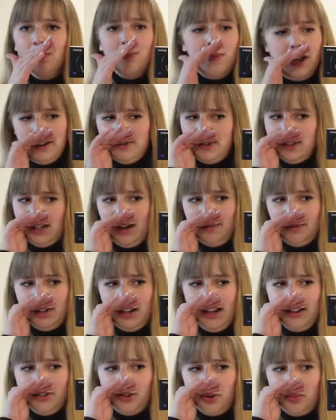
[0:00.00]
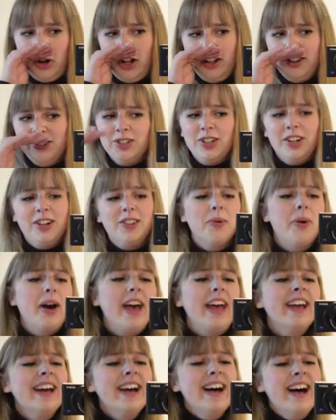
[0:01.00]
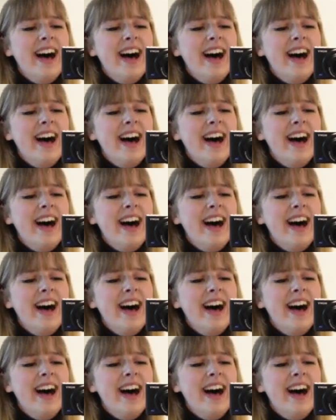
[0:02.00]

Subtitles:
May have stopped at anthropology on the way.